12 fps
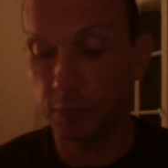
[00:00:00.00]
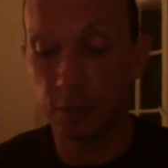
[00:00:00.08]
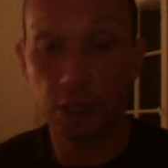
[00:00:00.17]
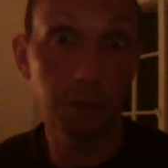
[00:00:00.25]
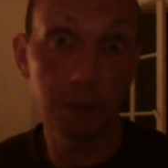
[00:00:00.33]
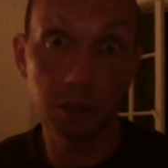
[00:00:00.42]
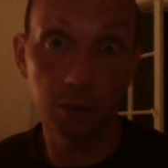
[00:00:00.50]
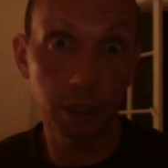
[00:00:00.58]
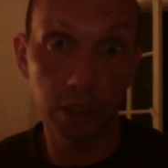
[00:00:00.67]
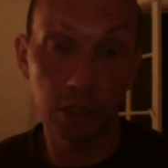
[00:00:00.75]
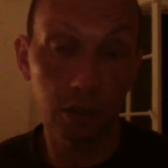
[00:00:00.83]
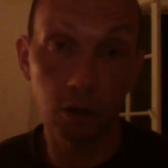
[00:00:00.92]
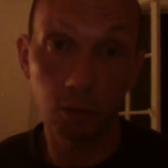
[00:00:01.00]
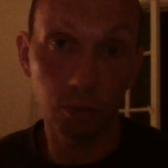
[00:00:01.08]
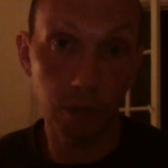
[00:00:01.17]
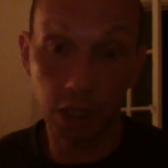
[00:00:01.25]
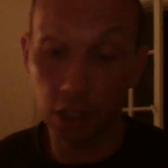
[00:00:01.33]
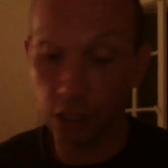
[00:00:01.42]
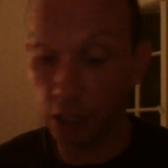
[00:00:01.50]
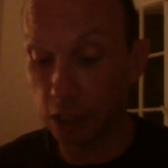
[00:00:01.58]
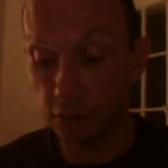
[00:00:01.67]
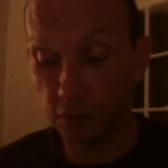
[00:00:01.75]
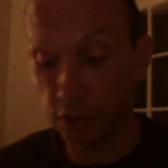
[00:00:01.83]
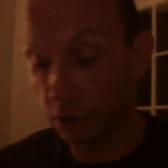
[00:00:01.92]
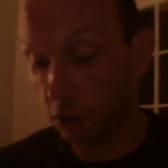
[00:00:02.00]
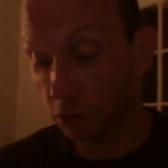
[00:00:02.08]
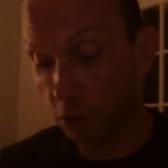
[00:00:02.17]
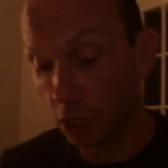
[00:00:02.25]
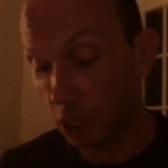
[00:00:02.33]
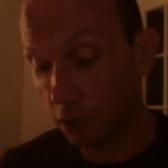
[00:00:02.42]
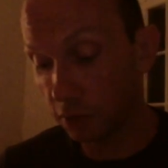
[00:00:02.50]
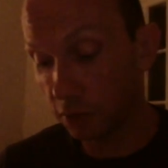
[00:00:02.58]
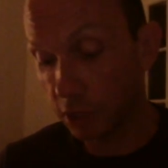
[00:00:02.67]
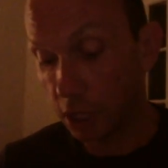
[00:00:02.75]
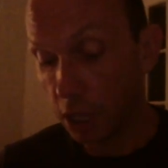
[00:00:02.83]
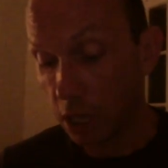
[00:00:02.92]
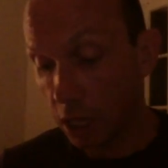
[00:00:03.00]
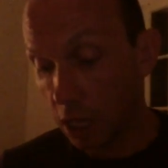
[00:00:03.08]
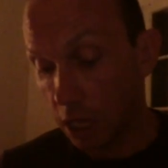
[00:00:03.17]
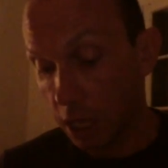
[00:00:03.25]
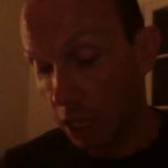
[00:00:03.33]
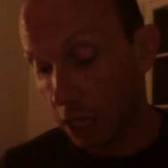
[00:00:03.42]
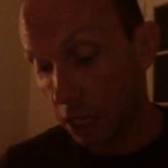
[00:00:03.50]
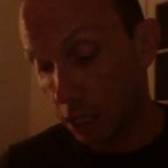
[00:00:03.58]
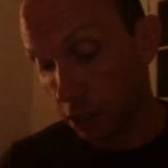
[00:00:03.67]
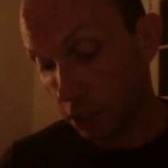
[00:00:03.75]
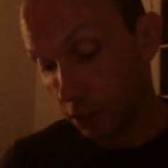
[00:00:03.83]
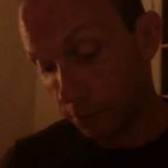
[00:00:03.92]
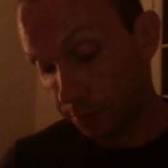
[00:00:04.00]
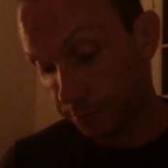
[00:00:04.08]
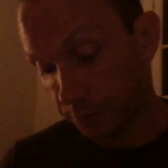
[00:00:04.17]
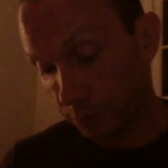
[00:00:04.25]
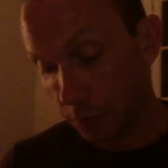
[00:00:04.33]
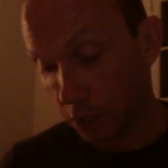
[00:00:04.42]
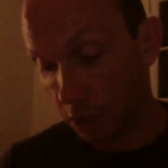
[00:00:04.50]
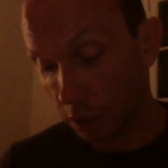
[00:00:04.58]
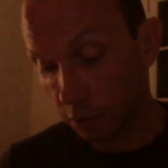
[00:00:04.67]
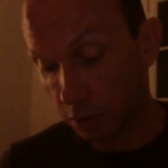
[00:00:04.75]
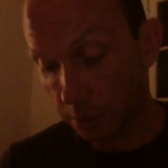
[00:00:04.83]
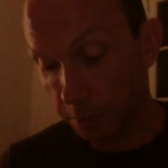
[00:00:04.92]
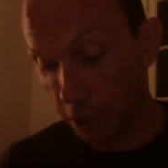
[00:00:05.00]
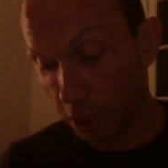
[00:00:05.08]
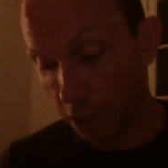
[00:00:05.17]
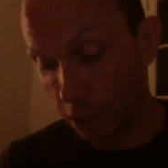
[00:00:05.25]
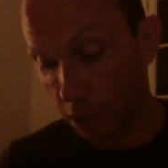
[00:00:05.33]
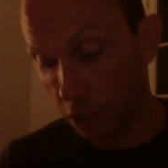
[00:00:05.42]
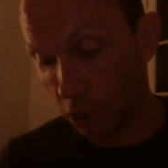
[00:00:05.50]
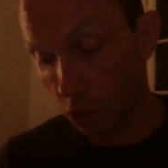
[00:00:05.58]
They'll be doing their own thing and living their own lives, and unless they're paying your